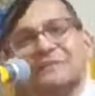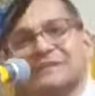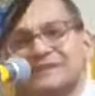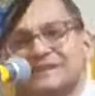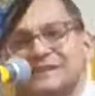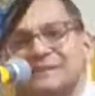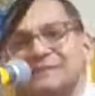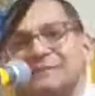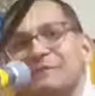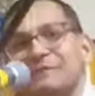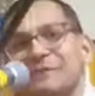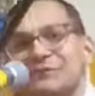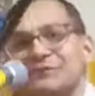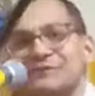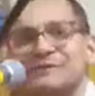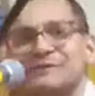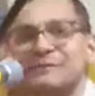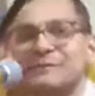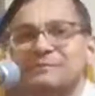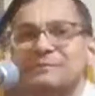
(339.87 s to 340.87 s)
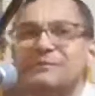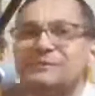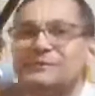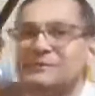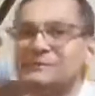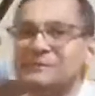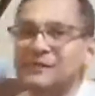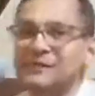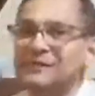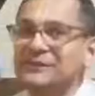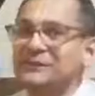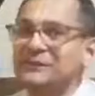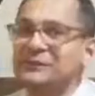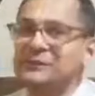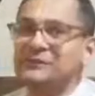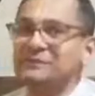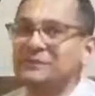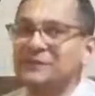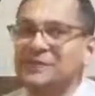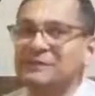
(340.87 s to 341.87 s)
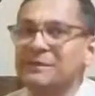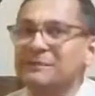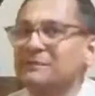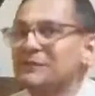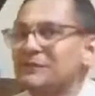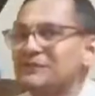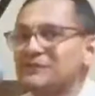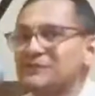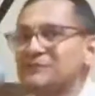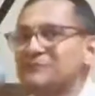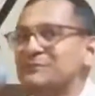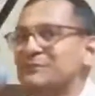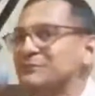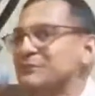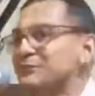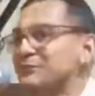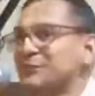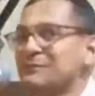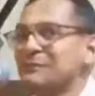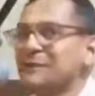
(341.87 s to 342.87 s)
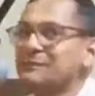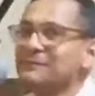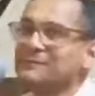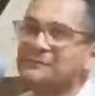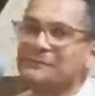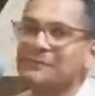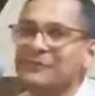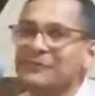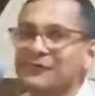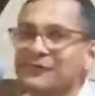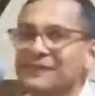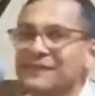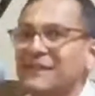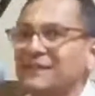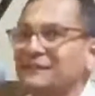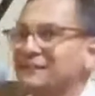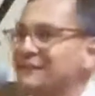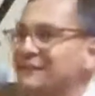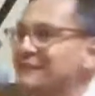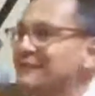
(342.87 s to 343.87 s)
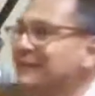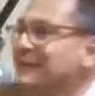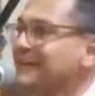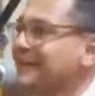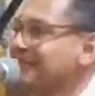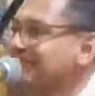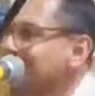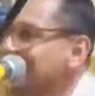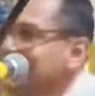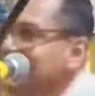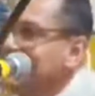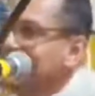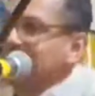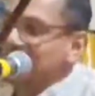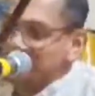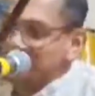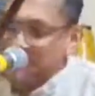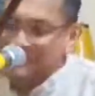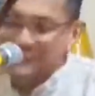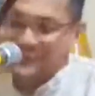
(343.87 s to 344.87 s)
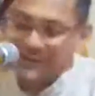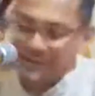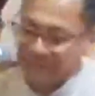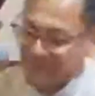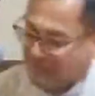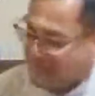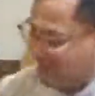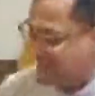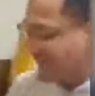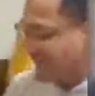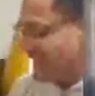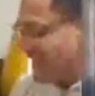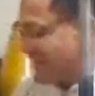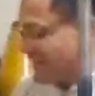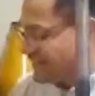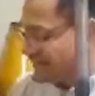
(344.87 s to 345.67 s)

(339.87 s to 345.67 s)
She said that most of the people who speak here don't speak about book distribution, so I'm like, perfect, but I fit right in. No problem, I can do that.